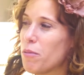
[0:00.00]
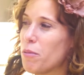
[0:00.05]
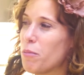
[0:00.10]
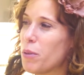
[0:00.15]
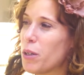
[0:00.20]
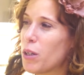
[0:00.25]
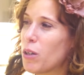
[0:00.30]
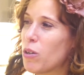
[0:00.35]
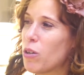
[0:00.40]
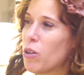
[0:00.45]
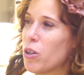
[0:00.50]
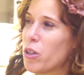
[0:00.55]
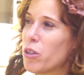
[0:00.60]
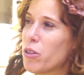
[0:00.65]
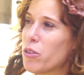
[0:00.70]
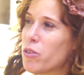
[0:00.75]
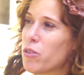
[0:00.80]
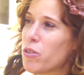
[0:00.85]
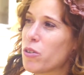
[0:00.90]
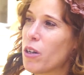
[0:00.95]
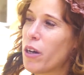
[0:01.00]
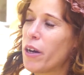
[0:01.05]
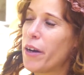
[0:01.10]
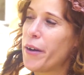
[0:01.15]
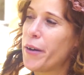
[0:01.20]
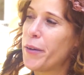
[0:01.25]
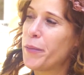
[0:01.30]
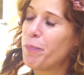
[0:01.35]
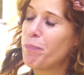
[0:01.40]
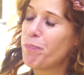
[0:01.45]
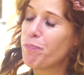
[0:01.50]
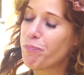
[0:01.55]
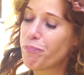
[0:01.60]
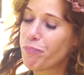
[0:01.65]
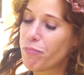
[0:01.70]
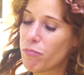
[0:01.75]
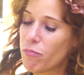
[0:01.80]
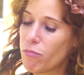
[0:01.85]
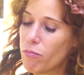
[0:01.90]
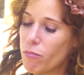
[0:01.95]
Because
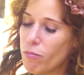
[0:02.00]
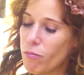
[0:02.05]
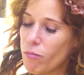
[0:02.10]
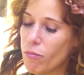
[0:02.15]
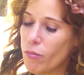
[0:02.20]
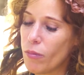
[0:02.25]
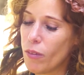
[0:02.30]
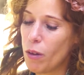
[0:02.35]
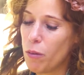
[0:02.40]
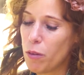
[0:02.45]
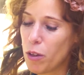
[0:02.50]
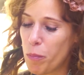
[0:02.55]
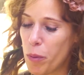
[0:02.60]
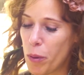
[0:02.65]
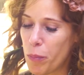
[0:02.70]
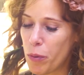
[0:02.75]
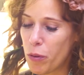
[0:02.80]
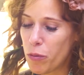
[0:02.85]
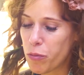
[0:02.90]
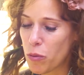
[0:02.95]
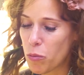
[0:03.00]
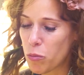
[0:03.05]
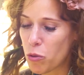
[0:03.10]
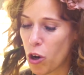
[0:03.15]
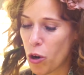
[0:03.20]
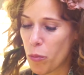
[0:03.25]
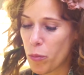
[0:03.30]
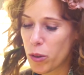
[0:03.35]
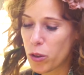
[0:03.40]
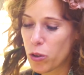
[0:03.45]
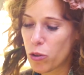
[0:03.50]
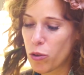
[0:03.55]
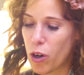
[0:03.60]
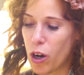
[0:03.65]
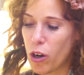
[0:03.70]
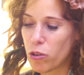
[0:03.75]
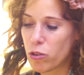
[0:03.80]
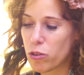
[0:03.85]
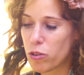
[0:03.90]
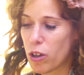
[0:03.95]
the people from Common
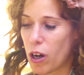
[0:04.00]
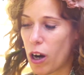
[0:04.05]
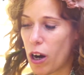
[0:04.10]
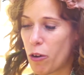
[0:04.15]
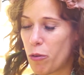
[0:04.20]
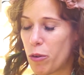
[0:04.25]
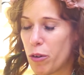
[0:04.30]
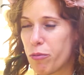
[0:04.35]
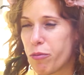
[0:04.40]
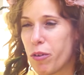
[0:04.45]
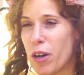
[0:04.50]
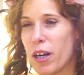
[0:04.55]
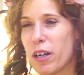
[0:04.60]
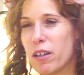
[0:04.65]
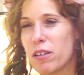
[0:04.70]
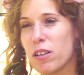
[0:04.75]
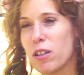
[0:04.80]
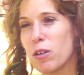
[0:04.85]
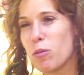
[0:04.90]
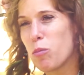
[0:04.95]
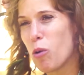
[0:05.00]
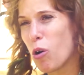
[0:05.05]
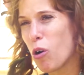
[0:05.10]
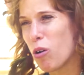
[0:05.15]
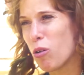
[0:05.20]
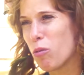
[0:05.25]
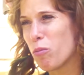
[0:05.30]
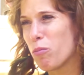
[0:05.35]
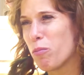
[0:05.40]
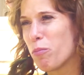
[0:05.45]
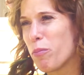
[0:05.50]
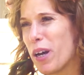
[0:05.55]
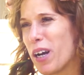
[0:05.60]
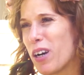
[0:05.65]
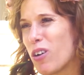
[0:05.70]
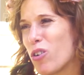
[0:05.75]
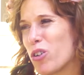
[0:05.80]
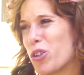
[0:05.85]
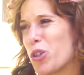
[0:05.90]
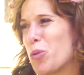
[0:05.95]
Ground are reflecting
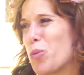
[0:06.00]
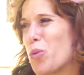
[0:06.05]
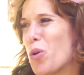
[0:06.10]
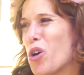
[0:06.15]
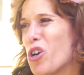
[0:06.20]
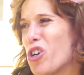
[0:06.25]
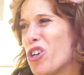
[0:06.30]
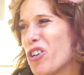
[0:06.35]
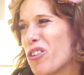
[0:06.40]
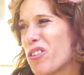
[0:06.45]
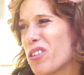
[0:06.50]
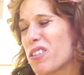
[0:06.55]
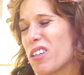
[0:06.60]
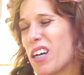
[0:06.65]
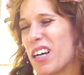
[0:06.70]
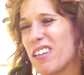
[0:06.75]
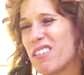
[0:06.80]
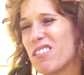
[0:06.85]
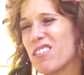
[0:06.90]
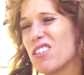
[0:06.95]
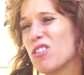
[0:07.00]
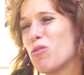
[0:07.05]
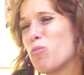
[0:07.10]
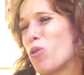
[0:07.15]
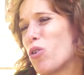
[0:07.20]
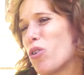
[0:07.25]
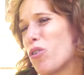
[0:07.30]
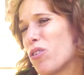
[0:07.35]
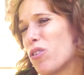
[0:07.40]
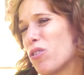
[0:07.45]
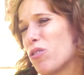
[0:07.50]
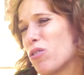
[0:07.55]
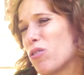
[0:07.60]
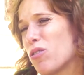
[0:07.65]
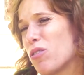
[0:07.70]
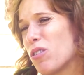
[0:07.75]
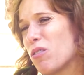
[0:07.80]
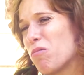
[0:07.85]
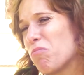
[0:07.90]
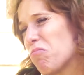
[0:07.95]
back on a war that ended more
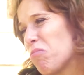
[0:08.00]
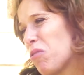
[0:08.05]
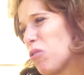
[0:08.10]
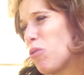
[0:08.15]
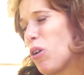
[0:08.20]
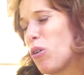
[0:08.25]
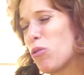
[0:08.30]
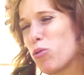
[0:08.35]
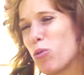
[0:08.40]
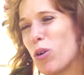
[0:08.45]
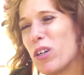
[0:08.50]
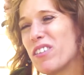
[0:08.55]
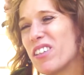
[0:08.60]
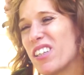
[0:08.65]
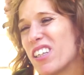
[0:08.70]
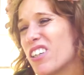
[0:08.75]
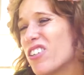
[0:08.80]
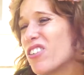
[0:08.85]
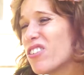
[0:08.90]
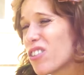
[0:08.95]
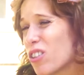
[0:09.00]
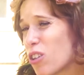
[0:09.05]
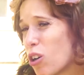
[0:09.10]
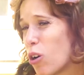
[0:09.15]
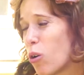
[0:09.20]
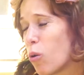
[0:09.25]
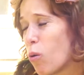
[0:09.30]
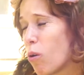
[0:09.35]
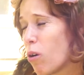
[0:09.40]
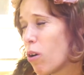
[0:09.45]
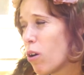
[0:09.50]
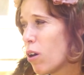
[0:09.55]
than around 20 years ago.